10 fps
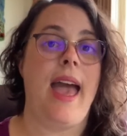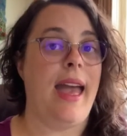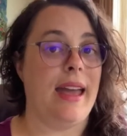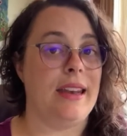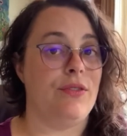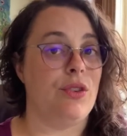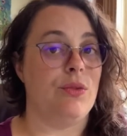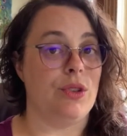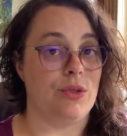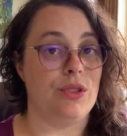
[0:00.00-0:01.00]
And if you
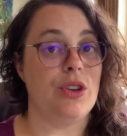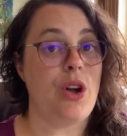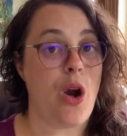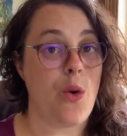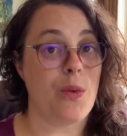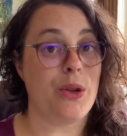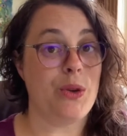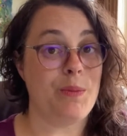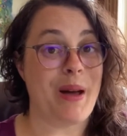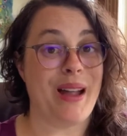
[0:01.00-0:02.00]
use the
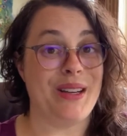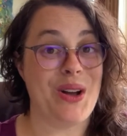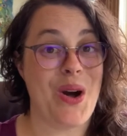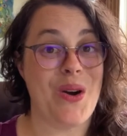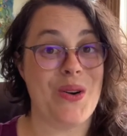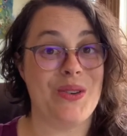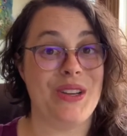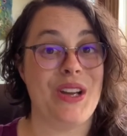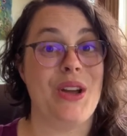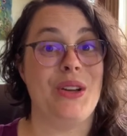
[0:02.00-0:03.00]
coupon
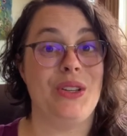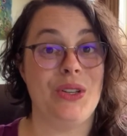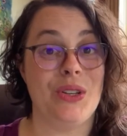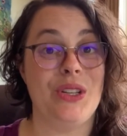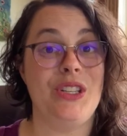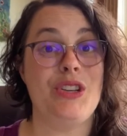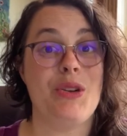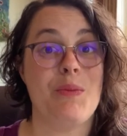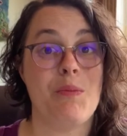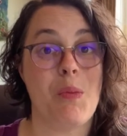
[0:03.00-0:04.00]
code Good
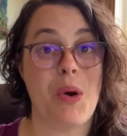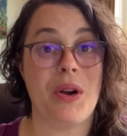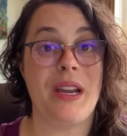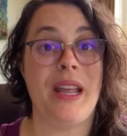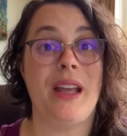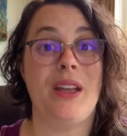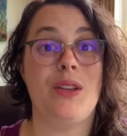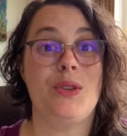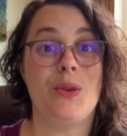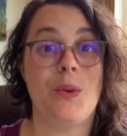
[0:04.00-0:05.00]
Morning
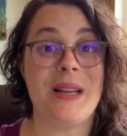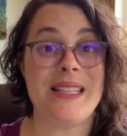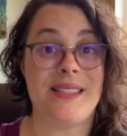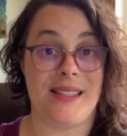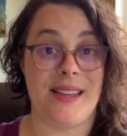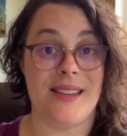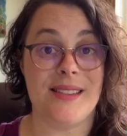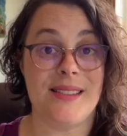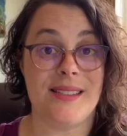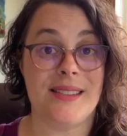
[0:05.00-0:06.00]

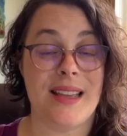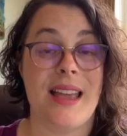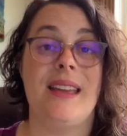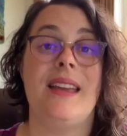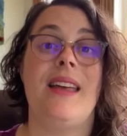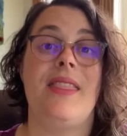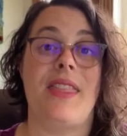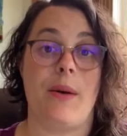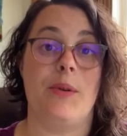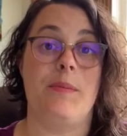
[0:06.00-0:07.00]
Twisties,
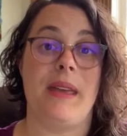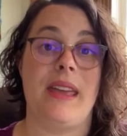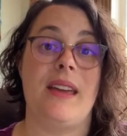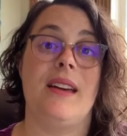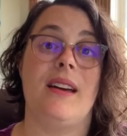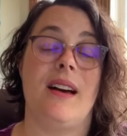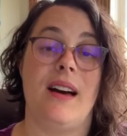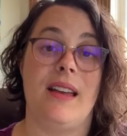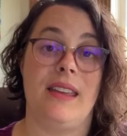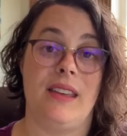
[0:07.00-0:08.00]
that will be
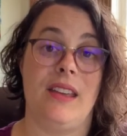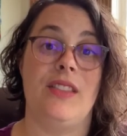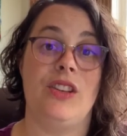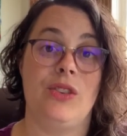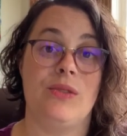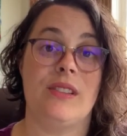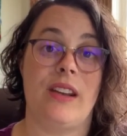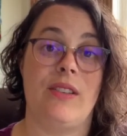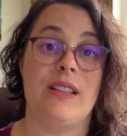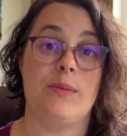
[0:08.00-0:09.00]
in the
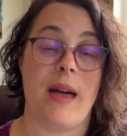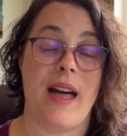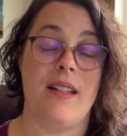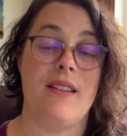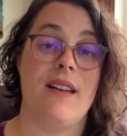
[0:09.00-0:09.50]
newsletter as well.